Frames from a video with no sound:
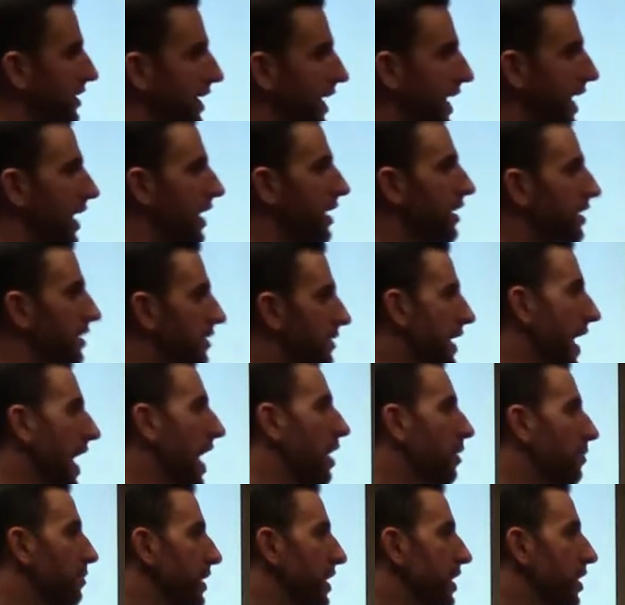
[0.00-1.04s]
can't
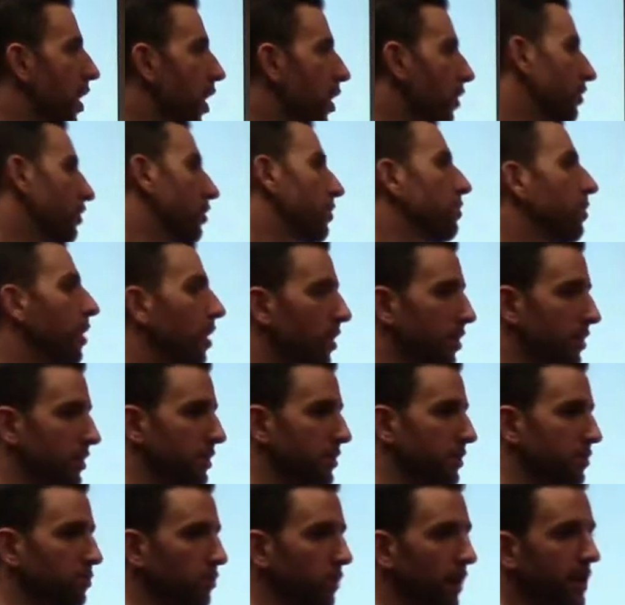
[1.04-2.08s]
now be
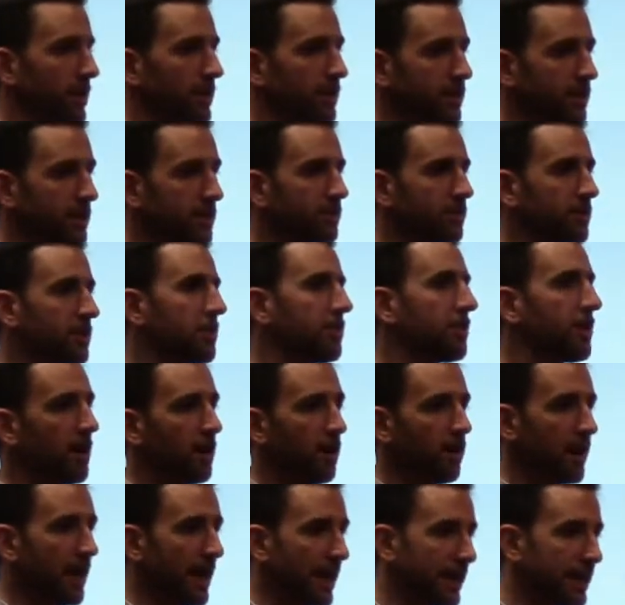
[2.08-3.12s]
overburdened relative to
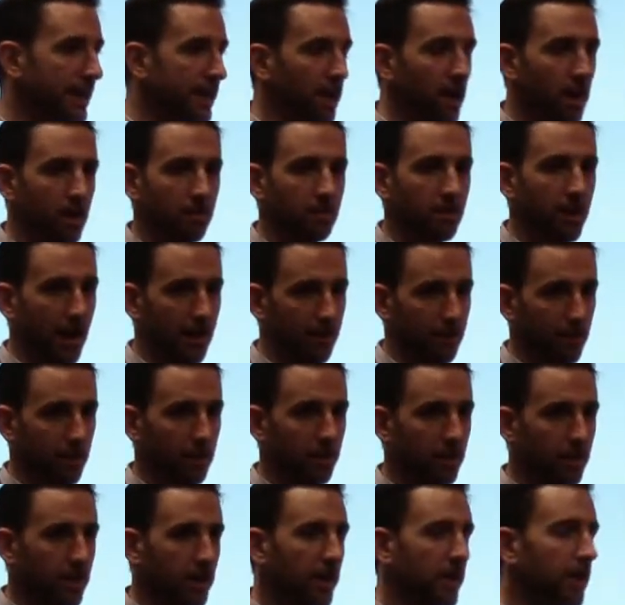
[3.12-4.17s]
their income level.
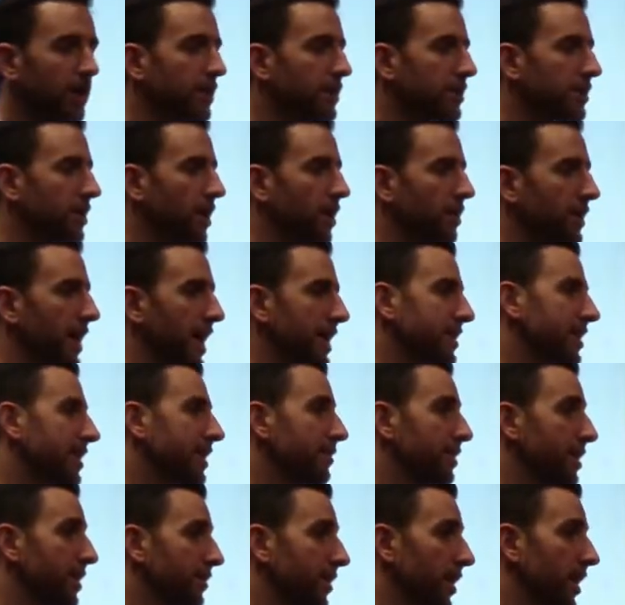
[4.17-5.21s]
So that's
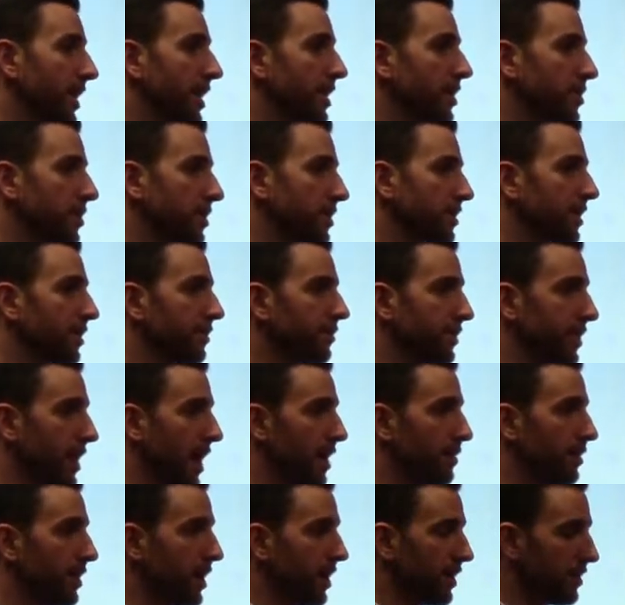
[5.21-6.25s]
going to be a very interesting
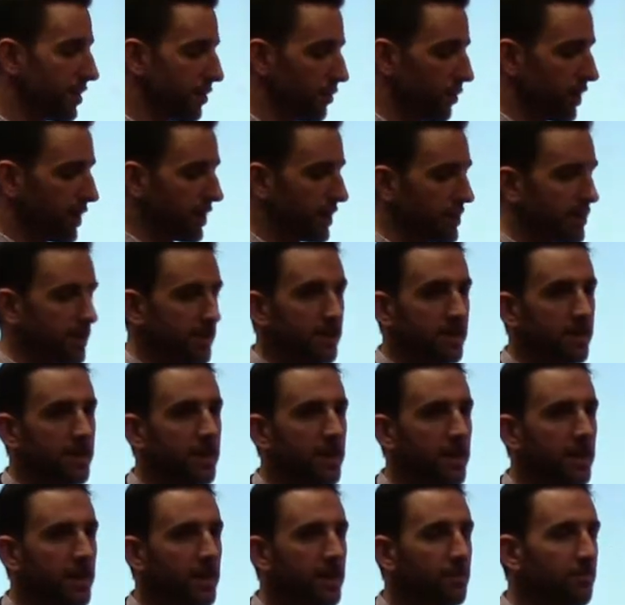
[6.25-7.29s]
phenomenon that we're going to
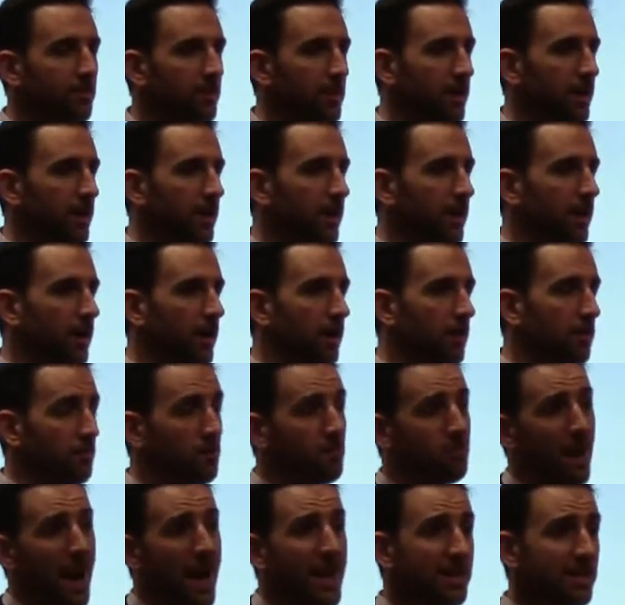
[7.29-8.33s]
see.
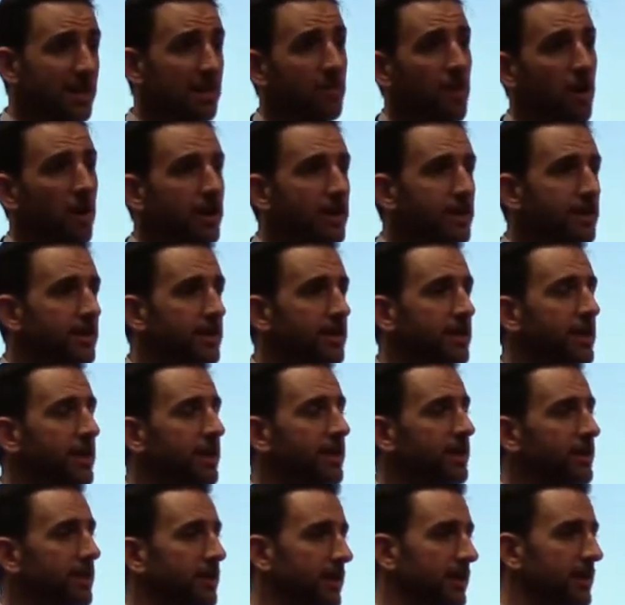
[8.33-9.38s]
Banks have already
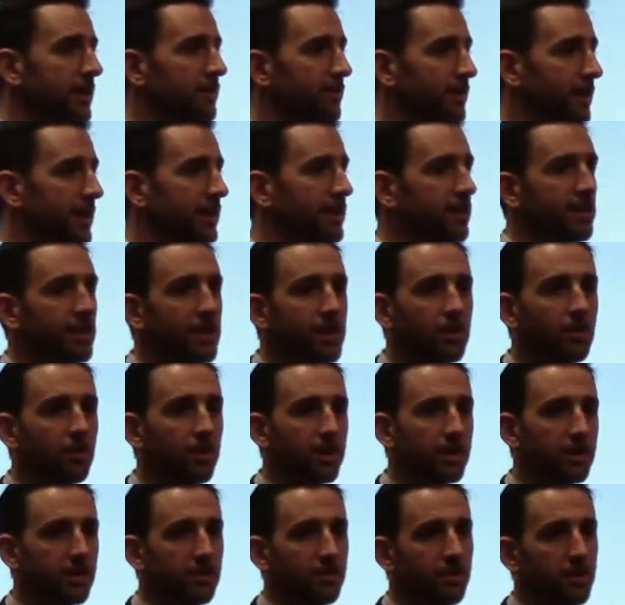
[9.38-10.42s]
seen a significant
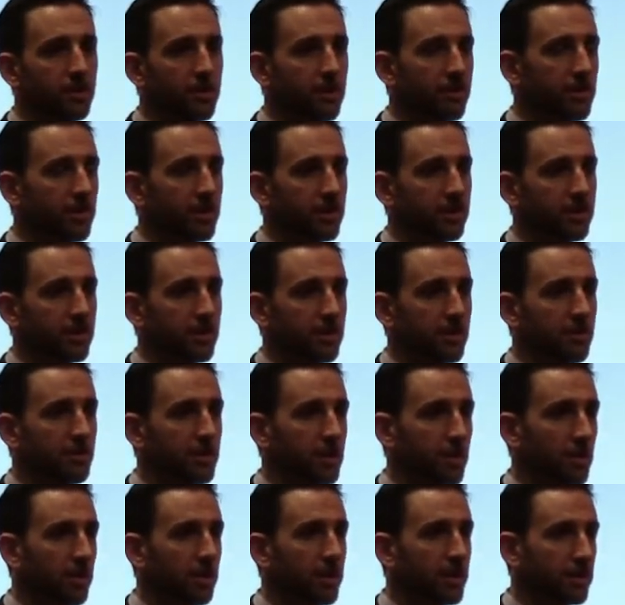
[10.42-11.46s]
decrease. If you listen to some of
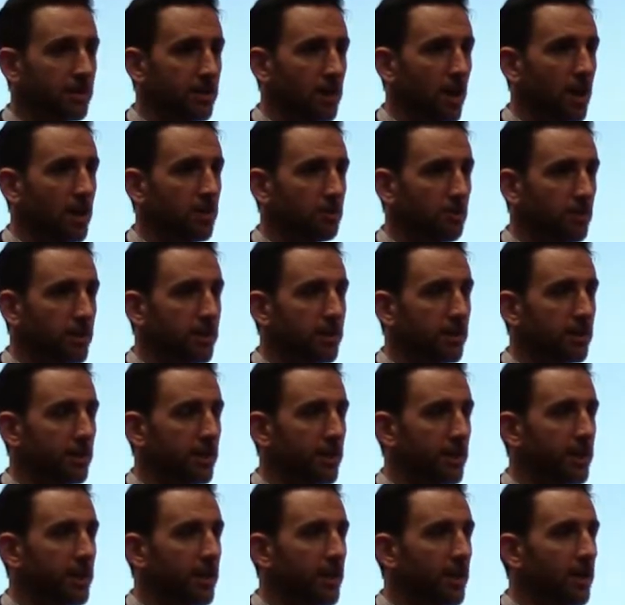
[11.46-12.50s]
their earnings calls
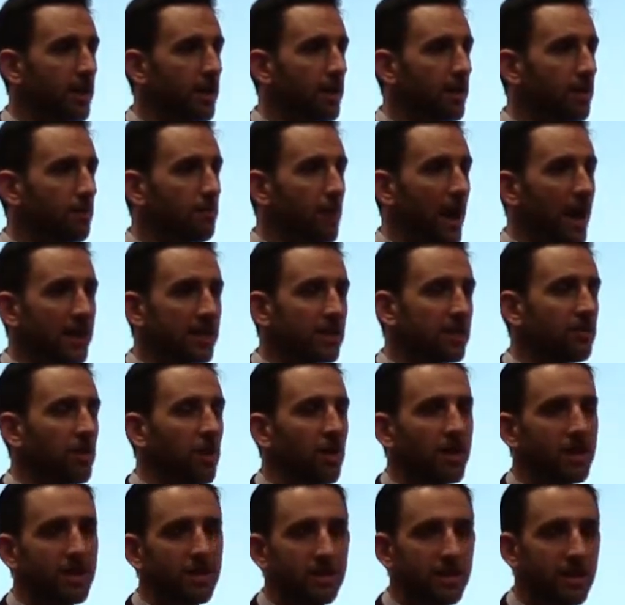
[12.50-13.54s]
recently, banks have
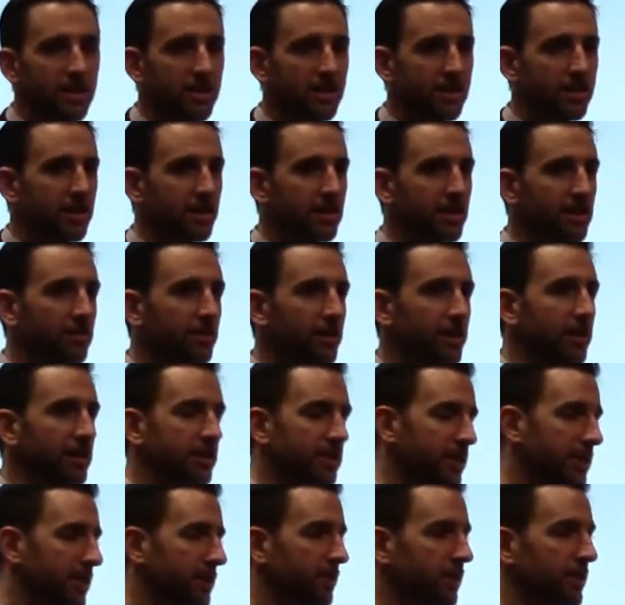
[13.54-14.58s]
already seen a significant
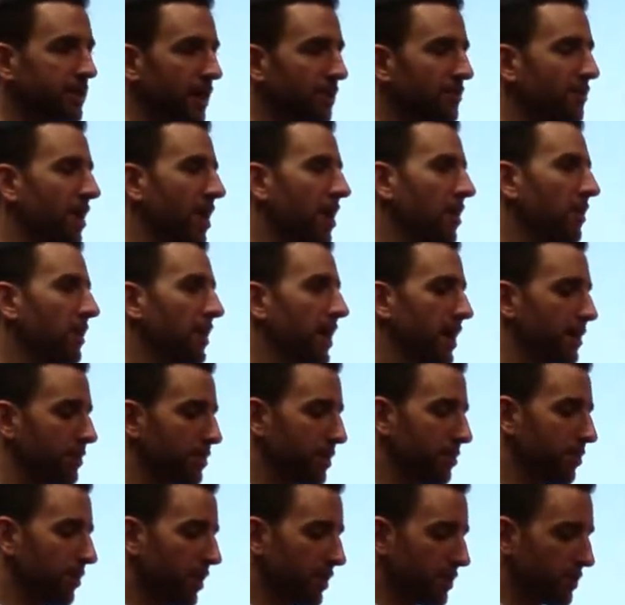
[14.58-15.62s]
decrease. I follow a lot of
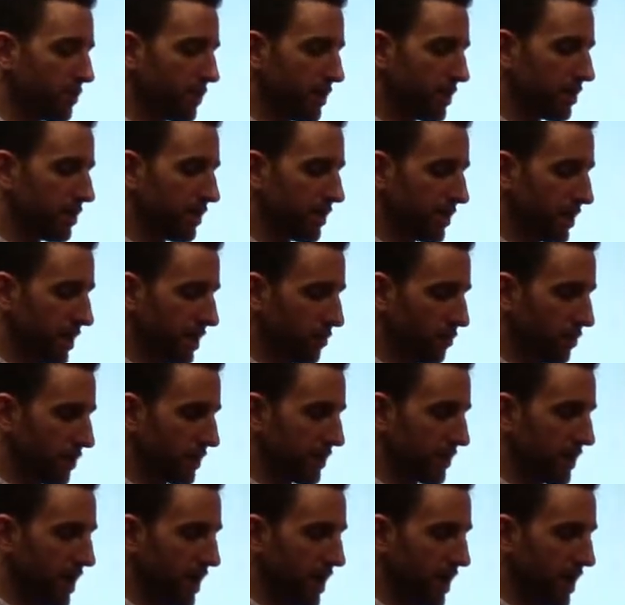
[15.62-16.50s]
people on Twitter, and one of the